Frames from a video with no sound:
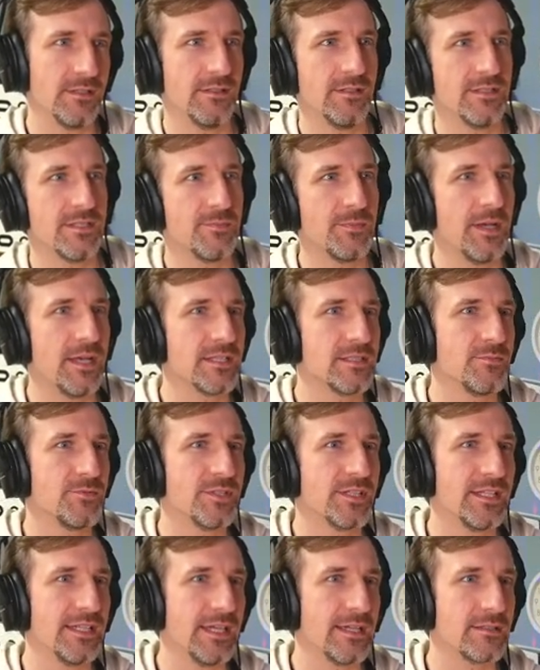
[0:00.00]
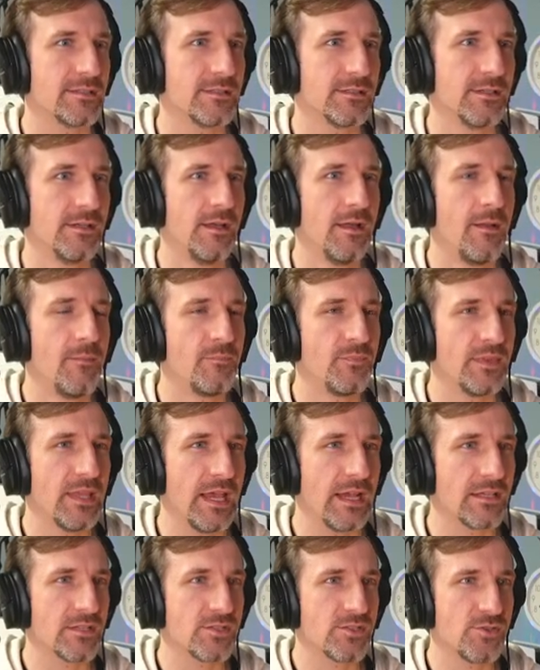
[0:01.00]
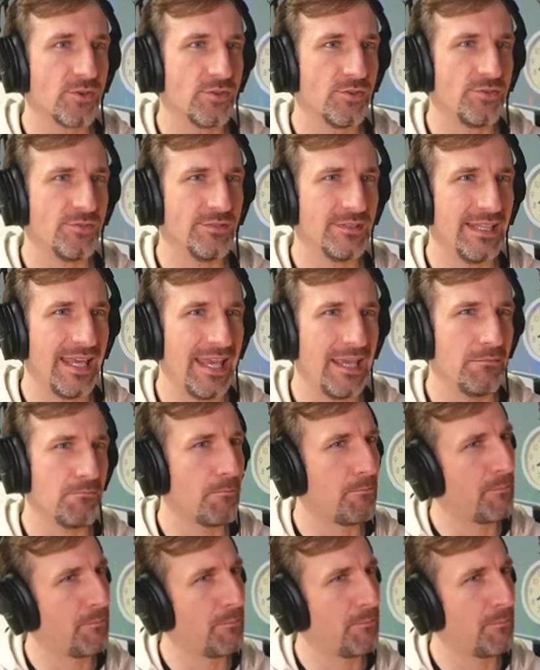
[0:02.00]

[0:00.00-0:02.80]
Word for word: Is it possible to connect external game